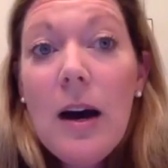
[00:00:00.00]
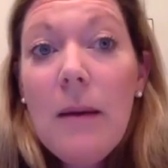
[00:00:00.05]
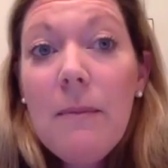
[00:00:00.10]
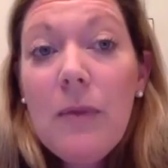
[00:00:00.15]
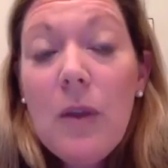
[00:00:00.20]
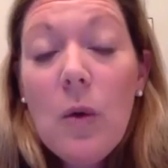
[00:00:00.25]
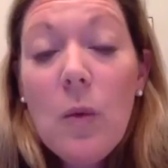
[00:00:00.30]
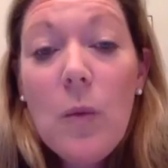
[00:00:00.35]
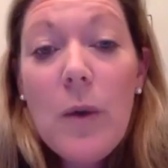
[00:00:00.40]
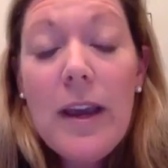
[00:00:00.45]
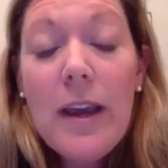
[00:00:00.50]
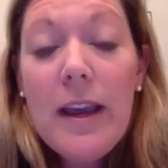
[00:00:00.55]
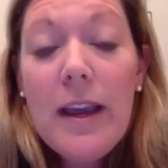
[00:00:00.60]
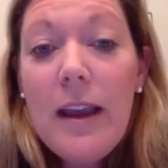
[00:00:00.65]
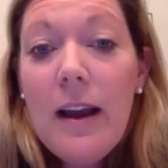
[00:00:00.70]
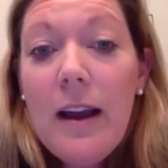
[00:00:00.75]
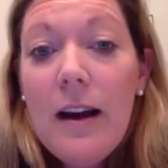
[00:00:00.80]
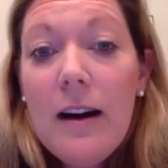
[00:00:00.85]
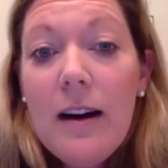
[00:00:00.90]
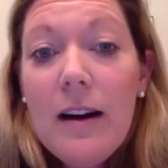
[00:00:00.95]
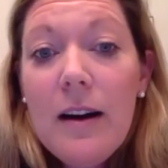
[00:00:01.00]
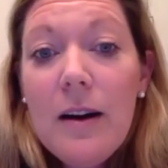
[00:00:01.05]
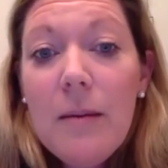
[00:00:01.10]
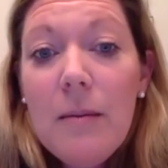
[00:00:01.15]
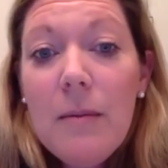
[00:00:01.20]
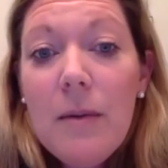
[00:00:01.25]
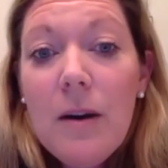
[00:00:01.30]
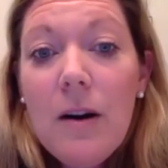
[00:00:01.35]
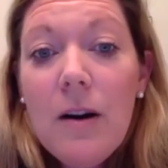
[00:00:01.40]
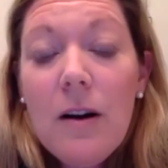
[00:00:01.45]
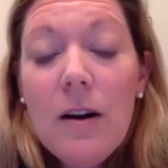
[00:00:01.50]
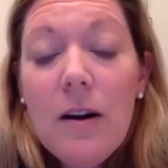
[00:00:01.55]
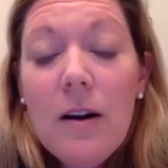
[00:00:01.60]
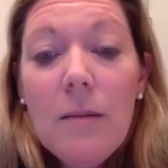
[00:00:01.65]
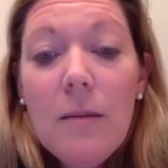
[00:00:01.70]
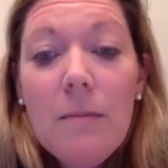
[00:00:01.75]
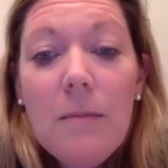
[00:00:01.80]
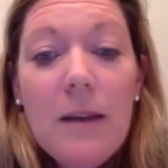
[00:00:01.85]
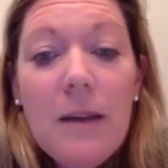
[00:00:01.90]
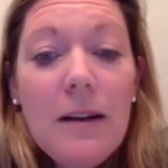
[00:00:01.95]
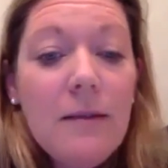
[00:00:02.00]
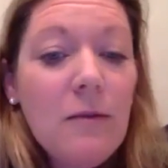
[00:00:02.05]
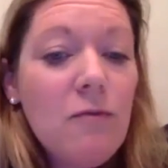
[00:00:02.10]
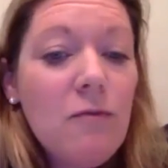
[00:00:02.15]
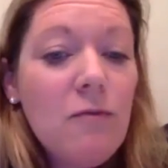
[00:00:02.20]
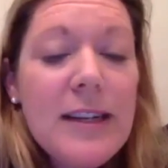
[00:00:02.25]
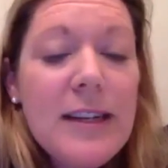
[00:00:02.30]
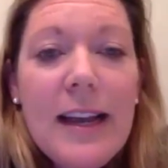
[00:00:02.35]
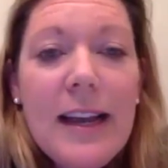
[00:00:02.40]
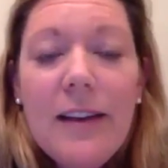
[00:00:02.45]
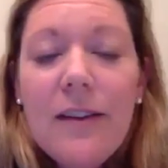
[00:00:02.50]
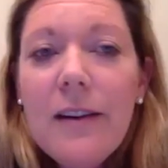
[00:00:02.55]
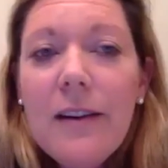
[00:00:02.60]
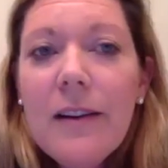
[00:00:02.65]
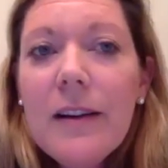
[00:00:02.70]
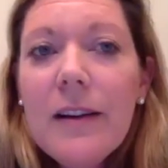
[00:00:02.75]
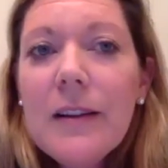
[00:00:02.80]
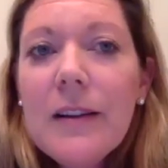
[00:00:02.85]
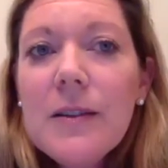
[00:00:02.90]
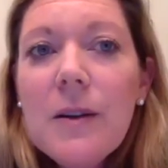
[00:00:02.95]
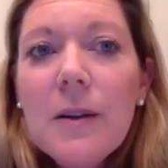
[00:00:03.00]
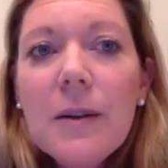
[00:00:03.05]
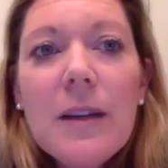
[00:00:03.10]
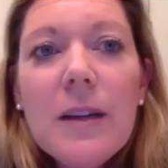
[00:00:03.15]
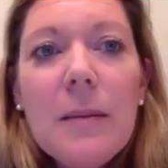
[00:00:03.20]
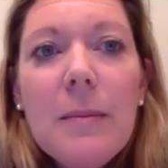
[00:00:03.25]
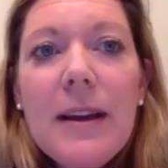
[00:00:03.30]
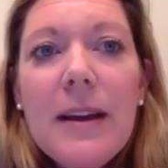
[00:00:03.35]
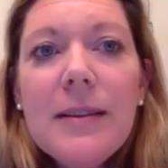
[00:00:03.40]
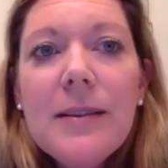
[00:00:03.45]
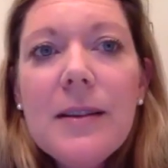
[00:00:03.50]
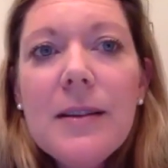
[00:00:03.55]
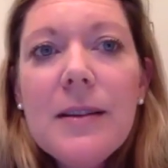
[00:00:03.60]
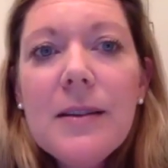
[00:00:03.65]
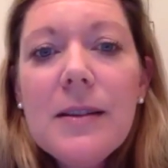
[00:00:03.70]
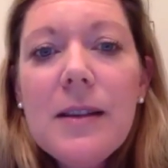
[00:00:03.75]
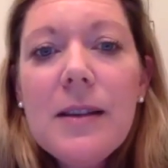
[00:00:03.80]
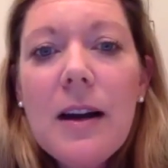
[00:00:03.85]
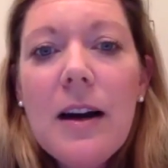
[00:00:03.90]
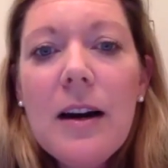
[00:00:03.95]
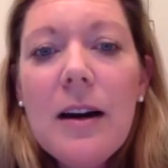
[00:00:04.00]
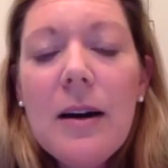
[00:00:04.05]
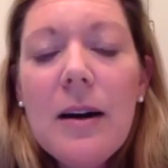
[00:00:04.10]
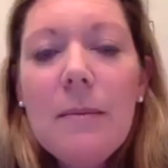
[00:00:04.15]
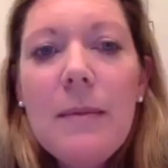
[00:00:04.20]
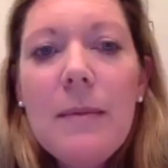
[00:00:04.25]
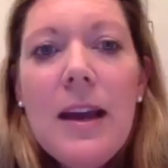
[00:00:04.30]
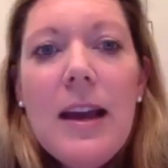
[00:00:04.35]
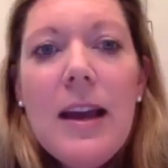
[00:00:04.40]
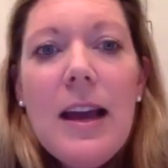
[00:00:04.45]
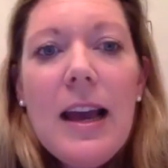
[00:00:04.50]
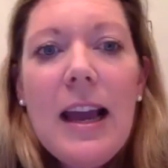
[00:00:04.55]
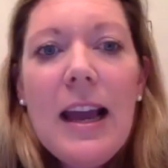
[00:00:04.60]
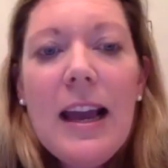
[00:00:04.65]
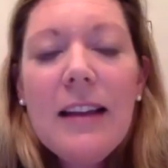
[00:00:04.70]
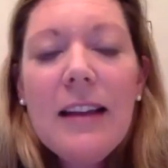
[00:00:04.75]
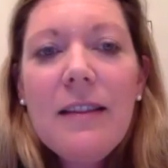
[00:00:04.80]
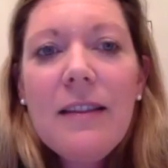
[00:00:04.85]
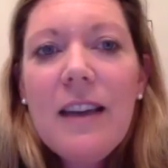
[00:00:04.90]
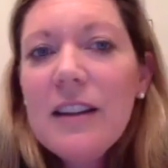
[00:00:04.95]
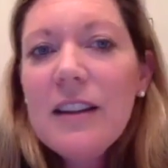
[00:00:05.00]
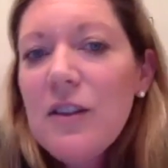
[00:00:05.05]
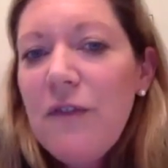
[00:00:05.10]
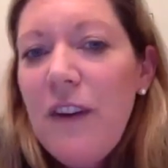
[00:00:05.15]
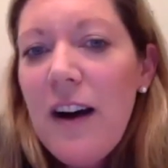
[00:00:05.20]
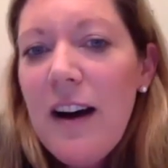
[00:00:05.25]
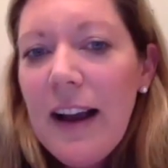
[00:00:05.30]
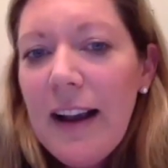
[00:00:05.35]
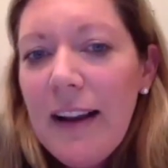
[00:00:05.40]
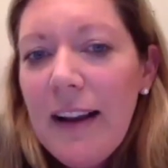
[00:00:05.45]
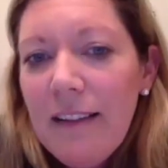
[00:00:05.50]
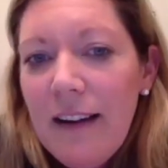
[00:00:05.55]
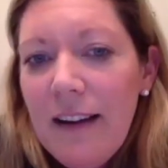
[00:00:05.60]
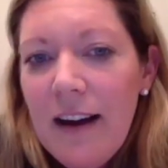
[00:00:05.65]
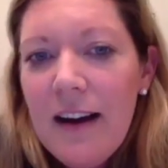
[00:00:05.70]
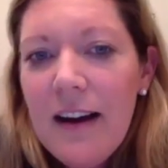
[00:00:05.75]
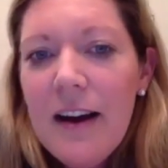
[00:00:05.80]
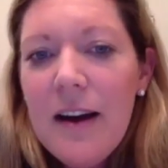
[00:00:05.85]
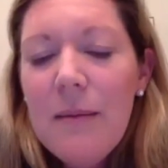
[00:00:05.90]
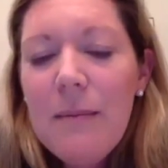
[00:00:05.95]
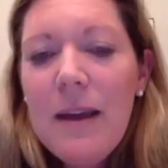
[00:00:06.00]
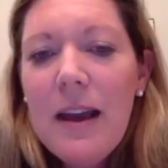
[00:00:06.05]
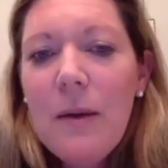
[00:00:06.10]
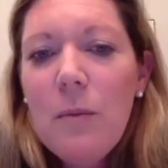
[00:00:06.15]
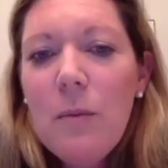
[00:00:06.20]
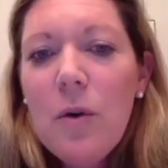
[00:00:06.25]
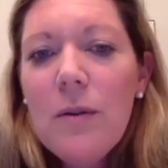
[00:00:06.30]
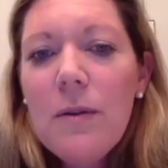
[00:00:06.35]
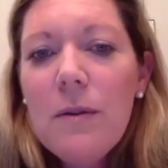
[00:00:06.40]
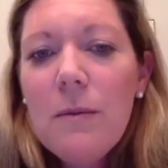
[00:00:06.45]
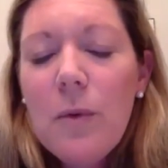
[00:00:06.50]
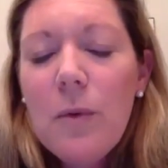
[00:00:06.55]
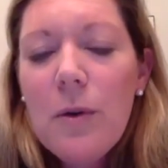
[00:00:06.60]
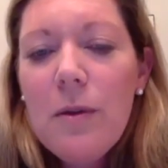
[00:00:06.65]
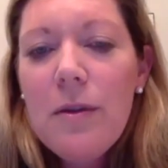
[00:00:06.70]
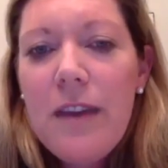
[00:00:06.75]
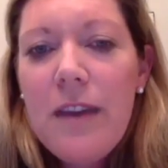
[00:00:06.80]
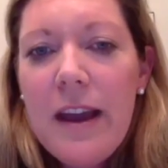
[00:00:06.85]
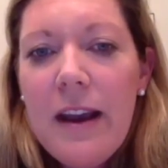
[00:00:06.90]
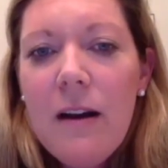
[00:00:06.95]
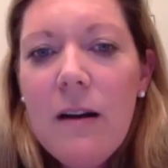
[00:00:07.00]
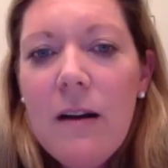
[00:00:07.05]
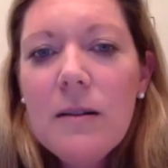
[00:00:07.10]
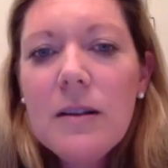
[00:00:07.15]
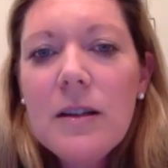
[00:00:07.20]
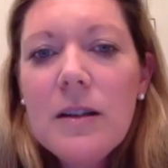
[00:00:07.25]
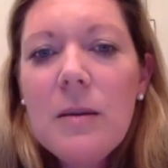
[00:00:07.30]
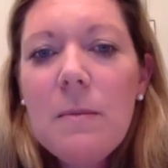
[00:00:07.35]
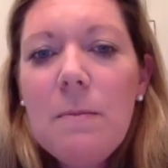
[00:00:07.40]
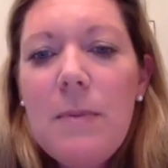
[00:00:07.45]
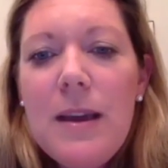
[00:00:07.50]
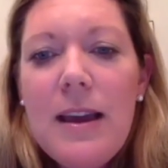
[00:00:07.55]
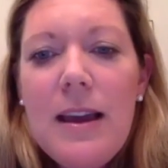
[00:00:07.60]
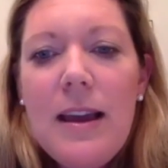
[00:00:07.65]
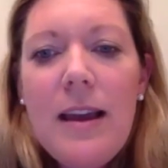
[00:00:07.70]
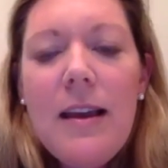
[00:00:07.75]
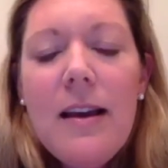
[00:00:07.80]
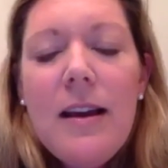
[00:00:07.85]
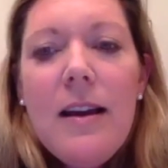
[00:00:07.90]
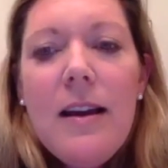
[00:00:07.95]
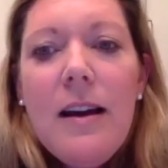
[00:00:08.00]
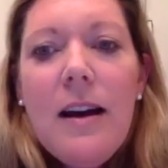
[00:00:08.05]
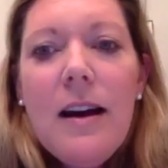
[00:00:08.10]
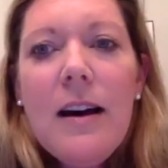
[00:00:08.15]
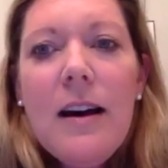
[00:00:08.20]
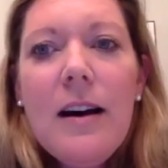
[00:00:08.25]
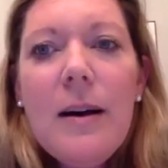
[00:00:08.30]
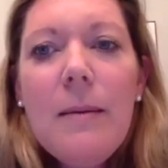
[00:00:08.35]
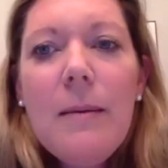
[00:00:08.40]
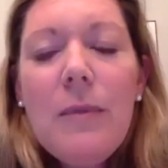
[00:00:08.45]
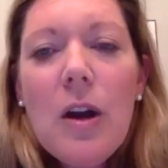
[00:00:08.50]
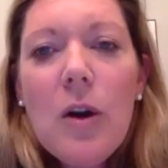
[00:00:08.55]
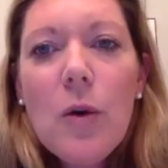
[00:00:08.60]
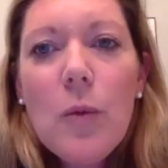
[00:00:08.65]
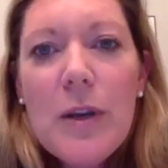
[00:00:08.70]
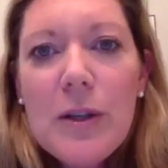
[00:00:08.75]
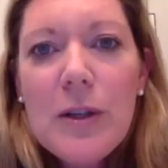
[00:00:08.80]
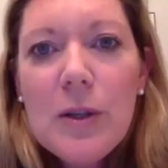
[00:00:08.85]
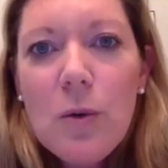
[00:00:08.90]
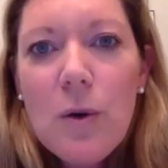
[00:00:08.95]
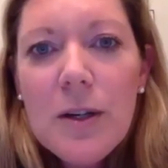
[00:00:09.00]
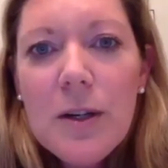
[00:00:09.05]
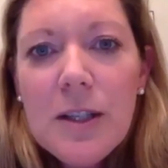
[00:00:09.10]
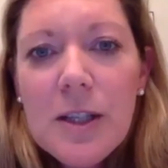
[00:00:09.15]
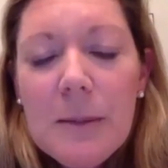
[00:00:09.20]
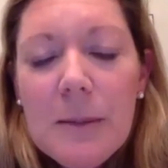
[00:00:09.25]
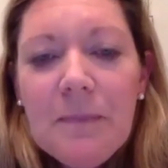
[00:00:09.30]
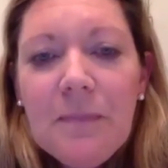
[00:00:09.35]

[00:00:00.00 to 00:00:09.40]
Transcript: we are retained on a consulting basis, and that's fine. And we're there to be a resource